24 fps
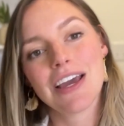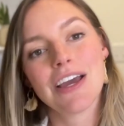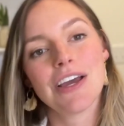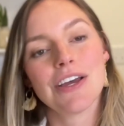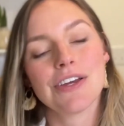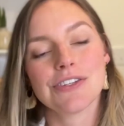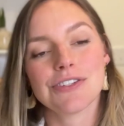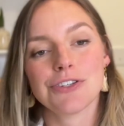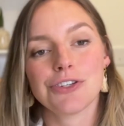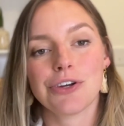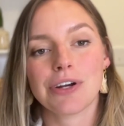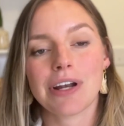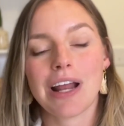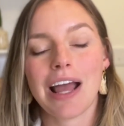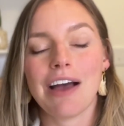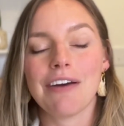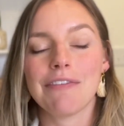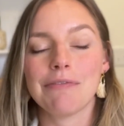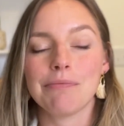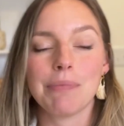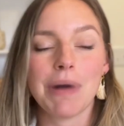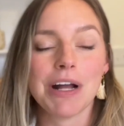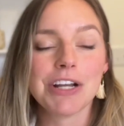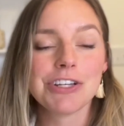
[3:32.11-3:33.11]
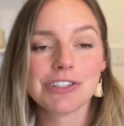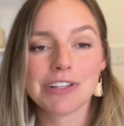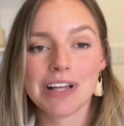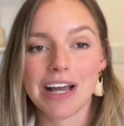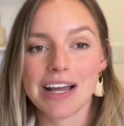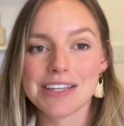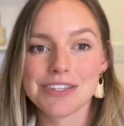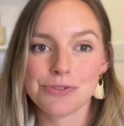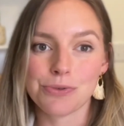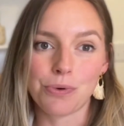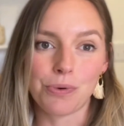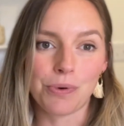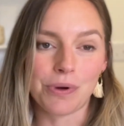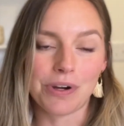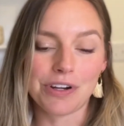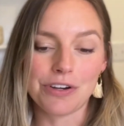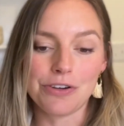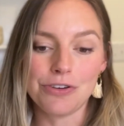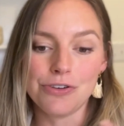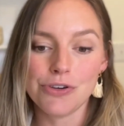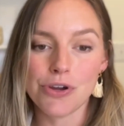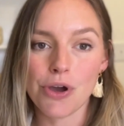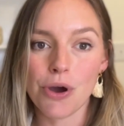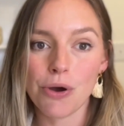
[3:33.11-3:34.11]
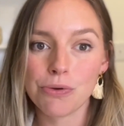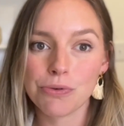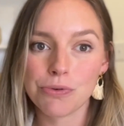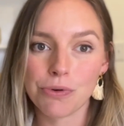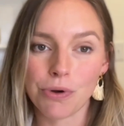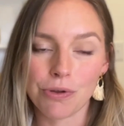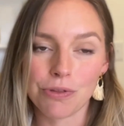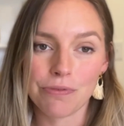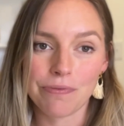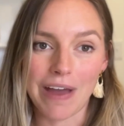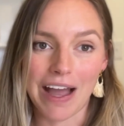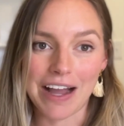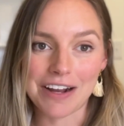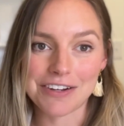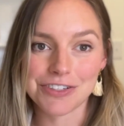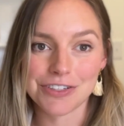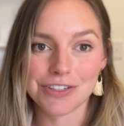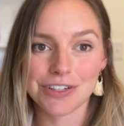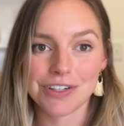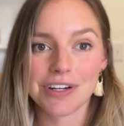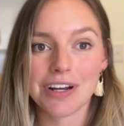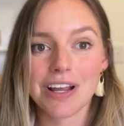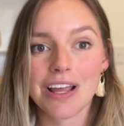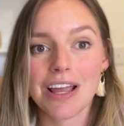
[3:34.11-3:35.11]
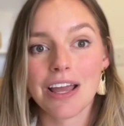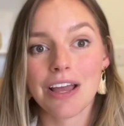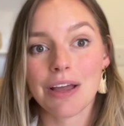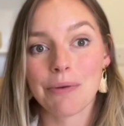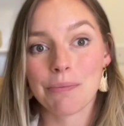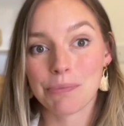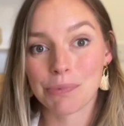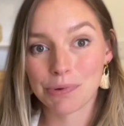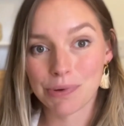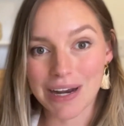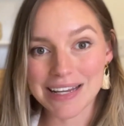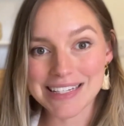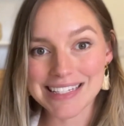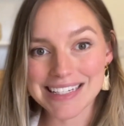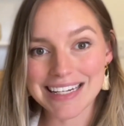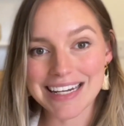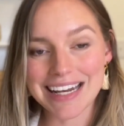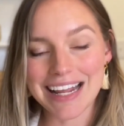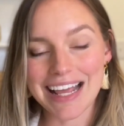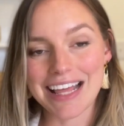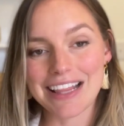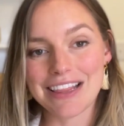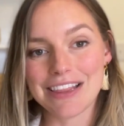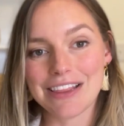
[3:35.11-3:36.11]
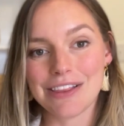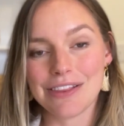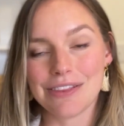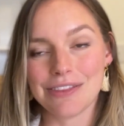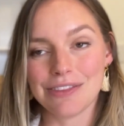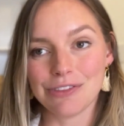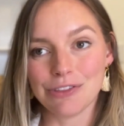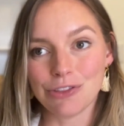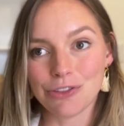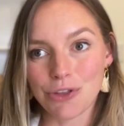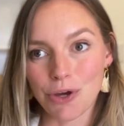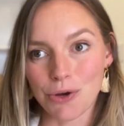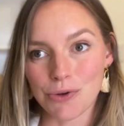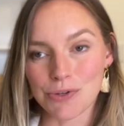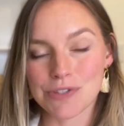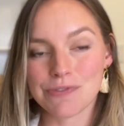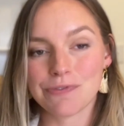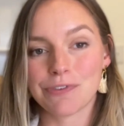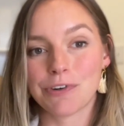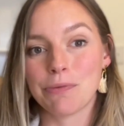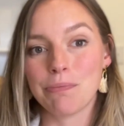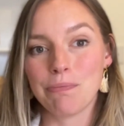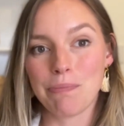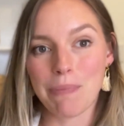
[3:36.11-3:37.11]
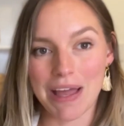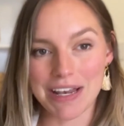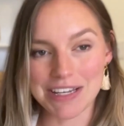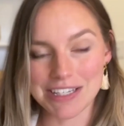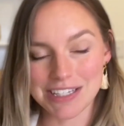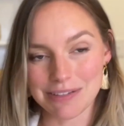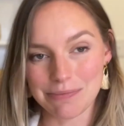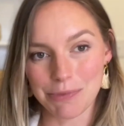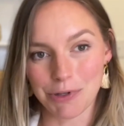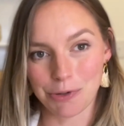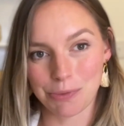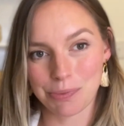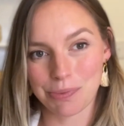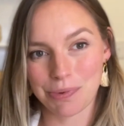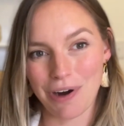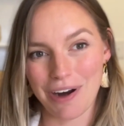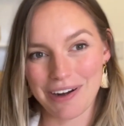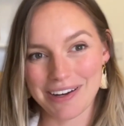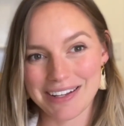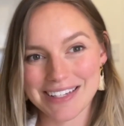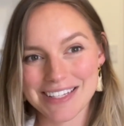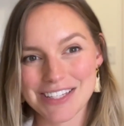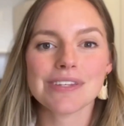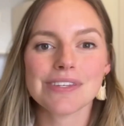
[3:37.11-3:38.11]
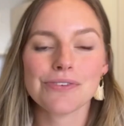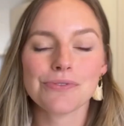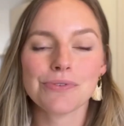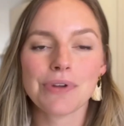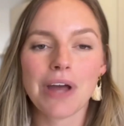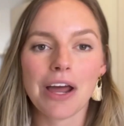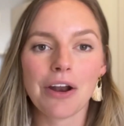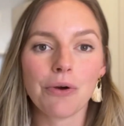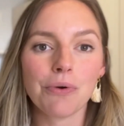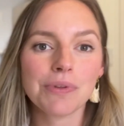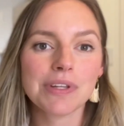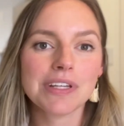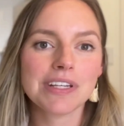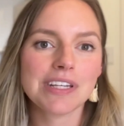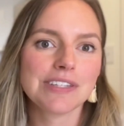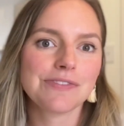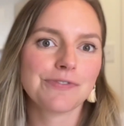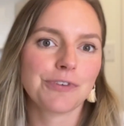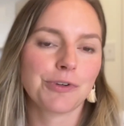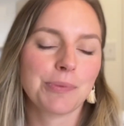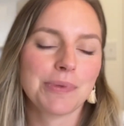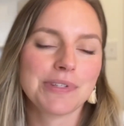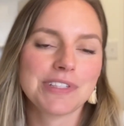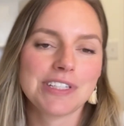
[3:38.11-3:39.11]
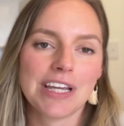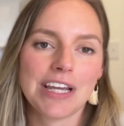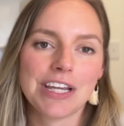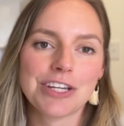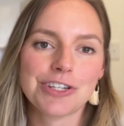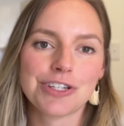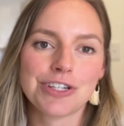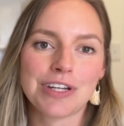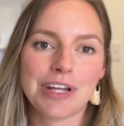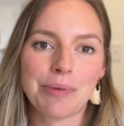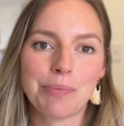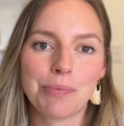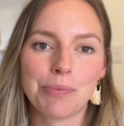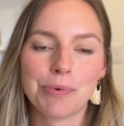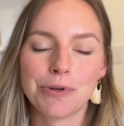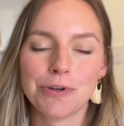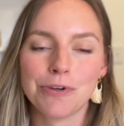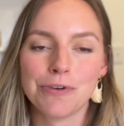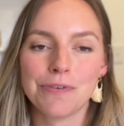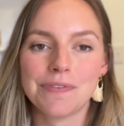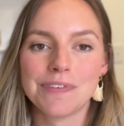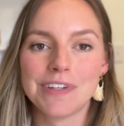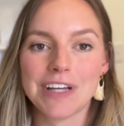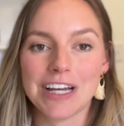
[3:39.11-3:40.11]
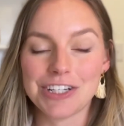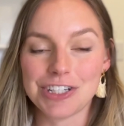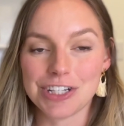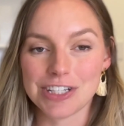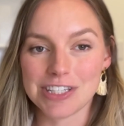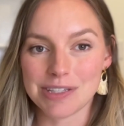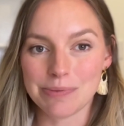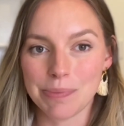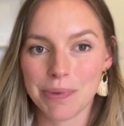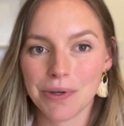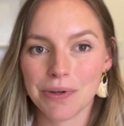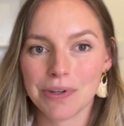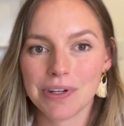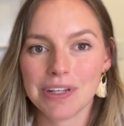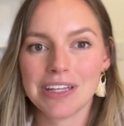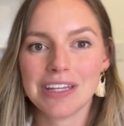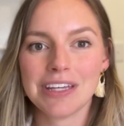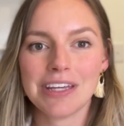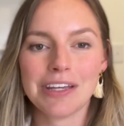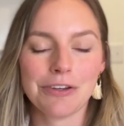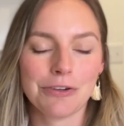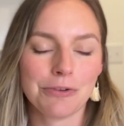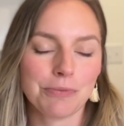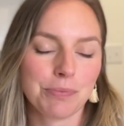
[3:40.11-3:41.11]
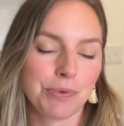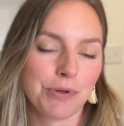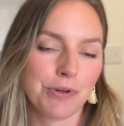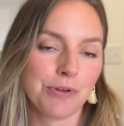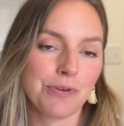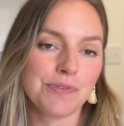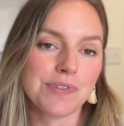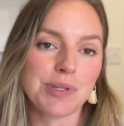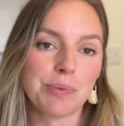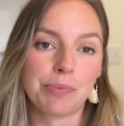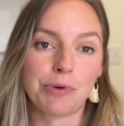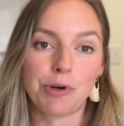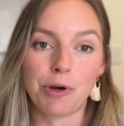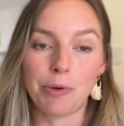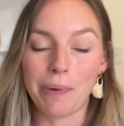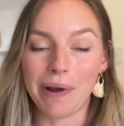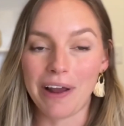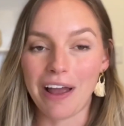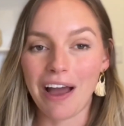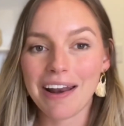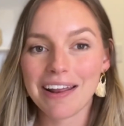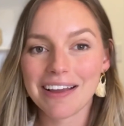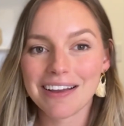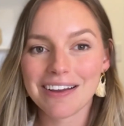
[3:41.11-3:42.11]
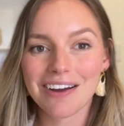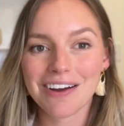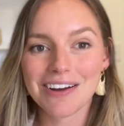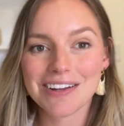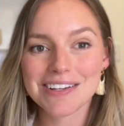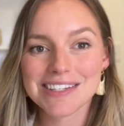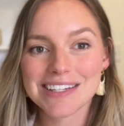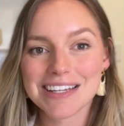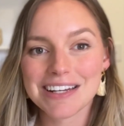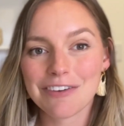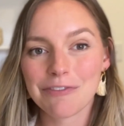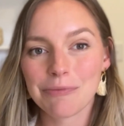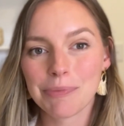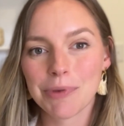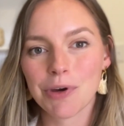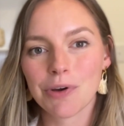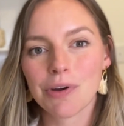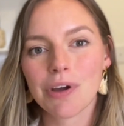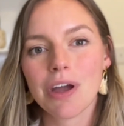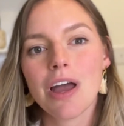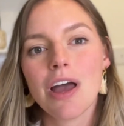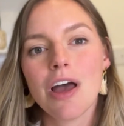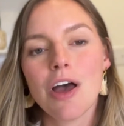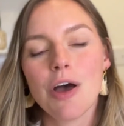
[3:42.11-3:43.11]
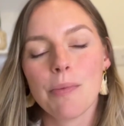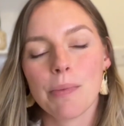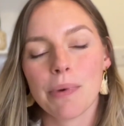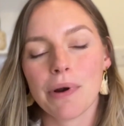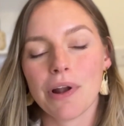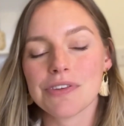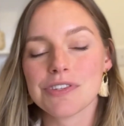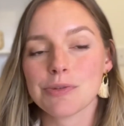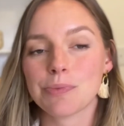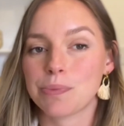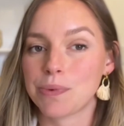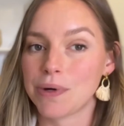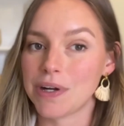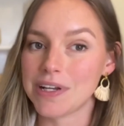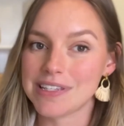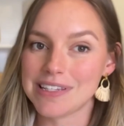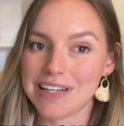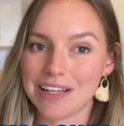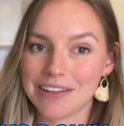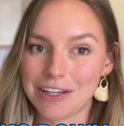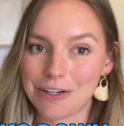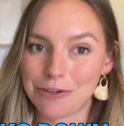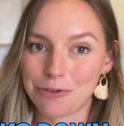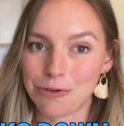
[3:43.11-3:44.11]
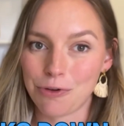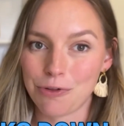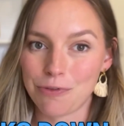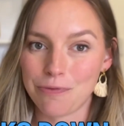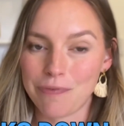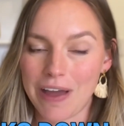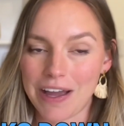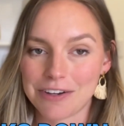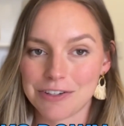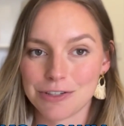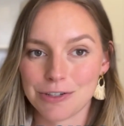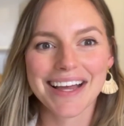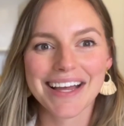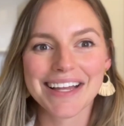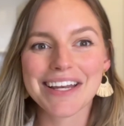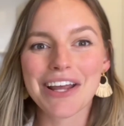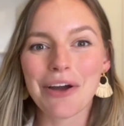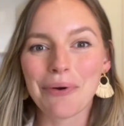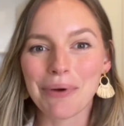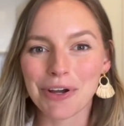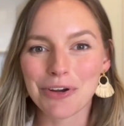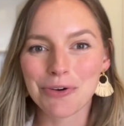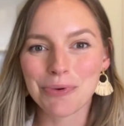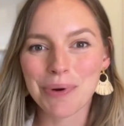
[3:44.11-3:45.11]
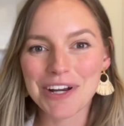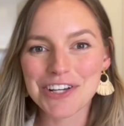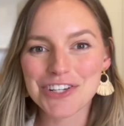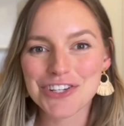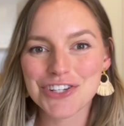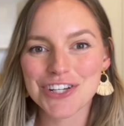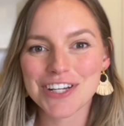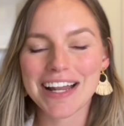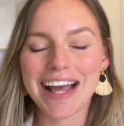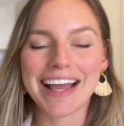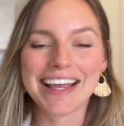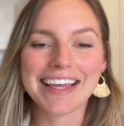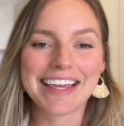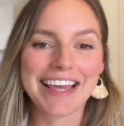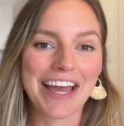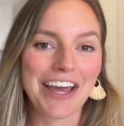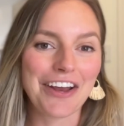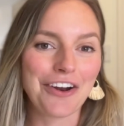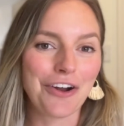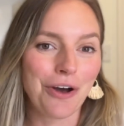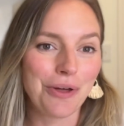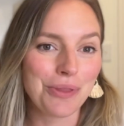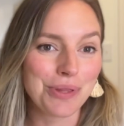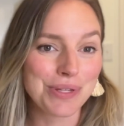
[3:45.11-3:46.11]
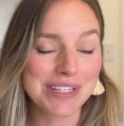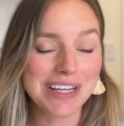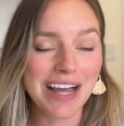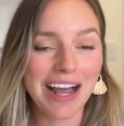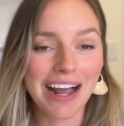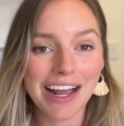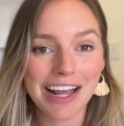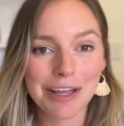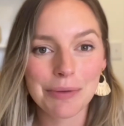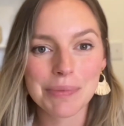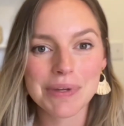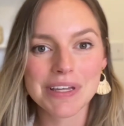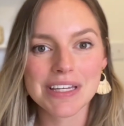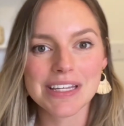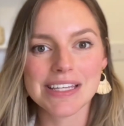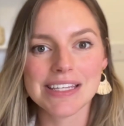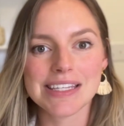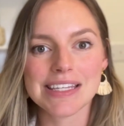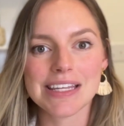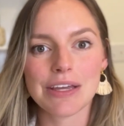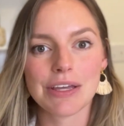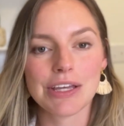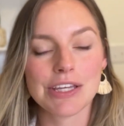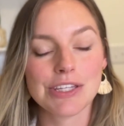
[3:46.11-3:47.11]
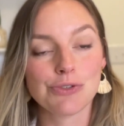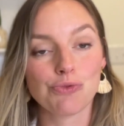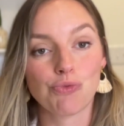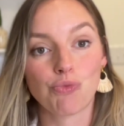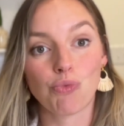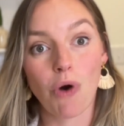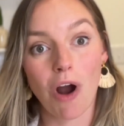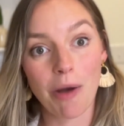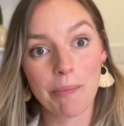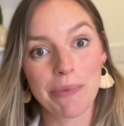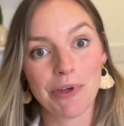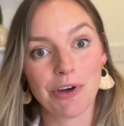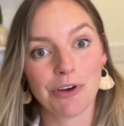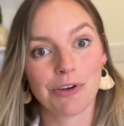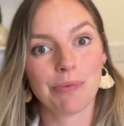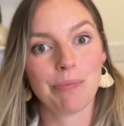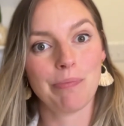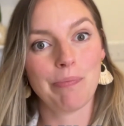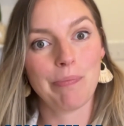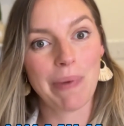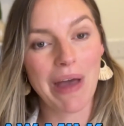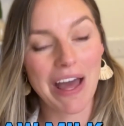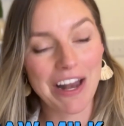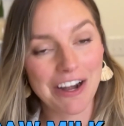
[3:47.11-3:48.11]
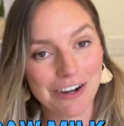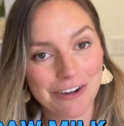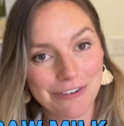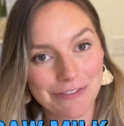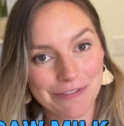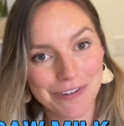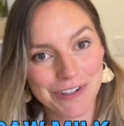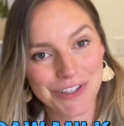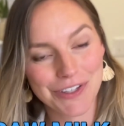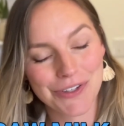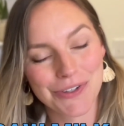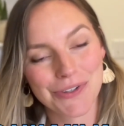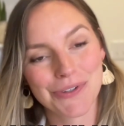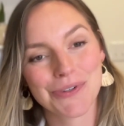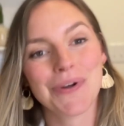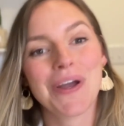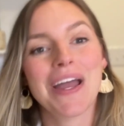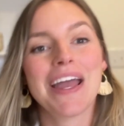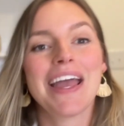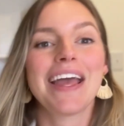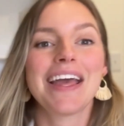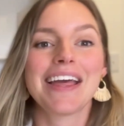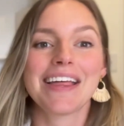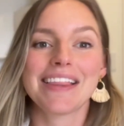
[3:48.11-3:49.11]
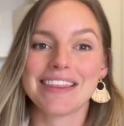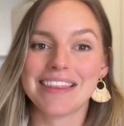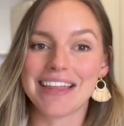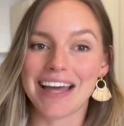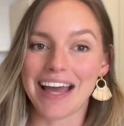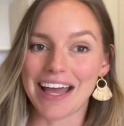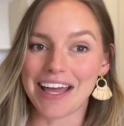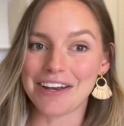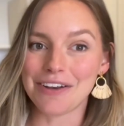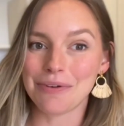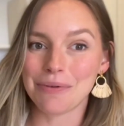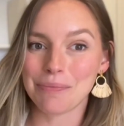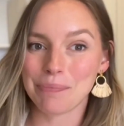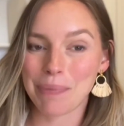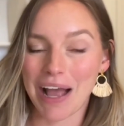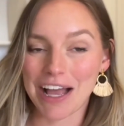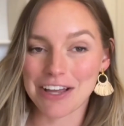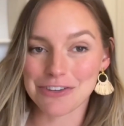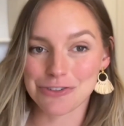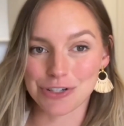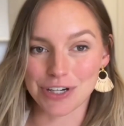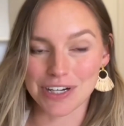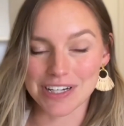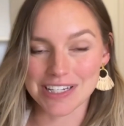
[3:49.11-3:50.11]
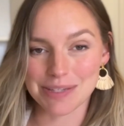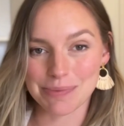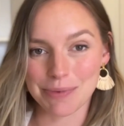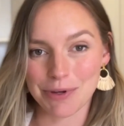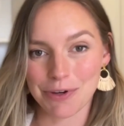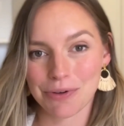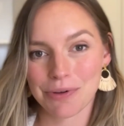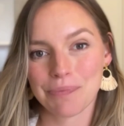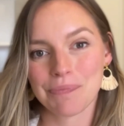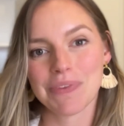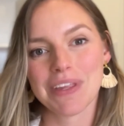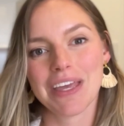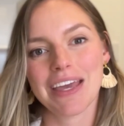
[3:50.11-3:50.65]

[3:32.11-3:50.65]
So you're gonna have much less or no growth factor present in those fermented milk products. So not only does fermentation improve digestibility, improves the probiotic content of milk, but also breaks down that growth factor. Now, a question I get all the time is raw milk better for you than pasteurized milk?